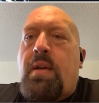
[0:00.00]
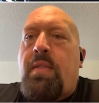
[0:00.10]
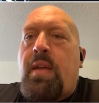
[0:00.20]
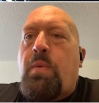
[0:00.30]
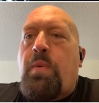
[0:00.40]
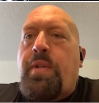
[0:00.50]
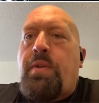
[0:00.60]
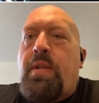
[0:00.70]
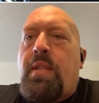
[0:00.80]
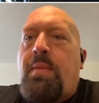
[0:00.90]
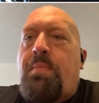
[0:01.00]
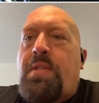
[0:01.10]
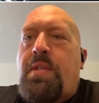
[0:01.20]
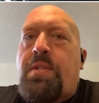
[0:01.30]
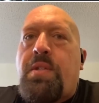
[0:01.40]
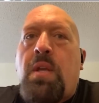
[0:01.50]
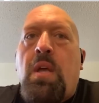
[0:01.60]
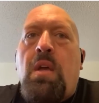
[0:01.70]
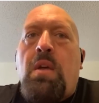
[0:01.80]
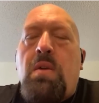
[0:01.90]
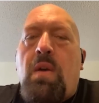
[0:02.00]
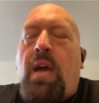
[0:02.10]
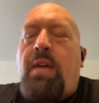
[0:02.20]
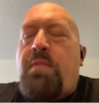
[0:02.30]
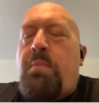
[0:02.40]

I think when you're in that position, you have